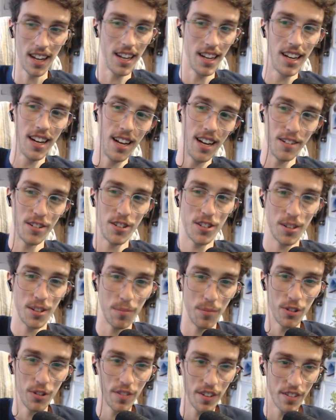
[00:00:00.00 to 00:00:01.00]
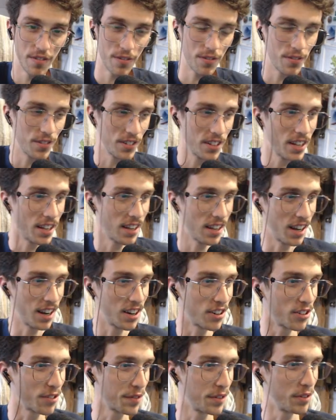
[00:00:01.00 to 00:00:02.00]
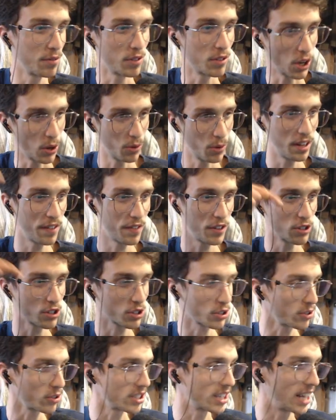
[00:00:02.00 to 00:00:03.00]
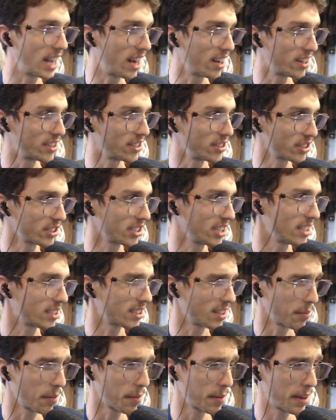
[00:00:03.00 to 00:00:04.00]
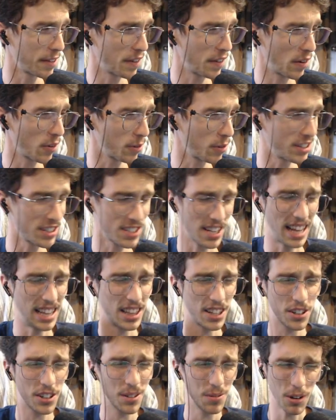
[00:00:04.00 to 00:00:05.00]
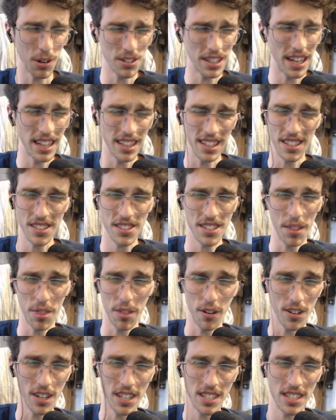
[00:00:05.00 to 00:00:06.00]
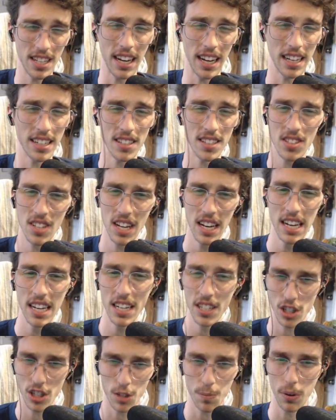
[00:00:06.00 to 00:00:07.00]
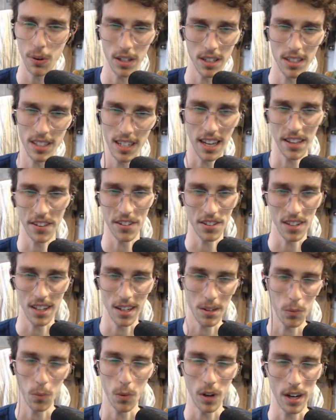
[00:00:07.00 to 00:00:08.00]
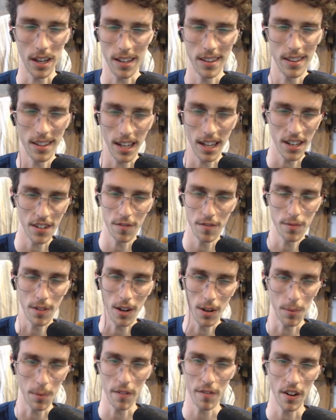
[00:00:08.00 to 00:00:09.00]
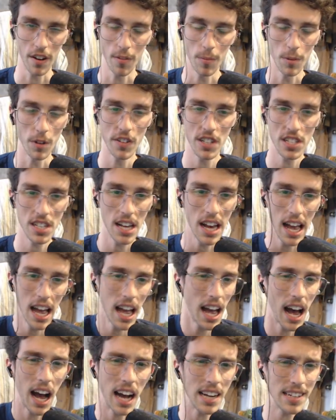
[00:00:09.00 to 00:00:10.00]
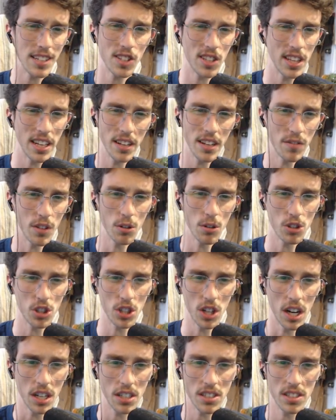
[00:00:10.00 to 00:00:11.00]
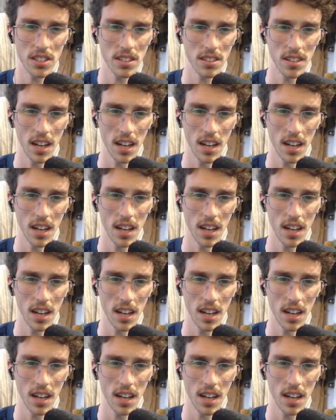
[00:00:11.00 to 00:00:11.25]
I'm just a movie freak. I don't know if you scroll down, you'll see some of my favorite ones. I literally wrote that list in 30 seconds, just putting together like what I can think of are my favorite movies. I just think of those shots.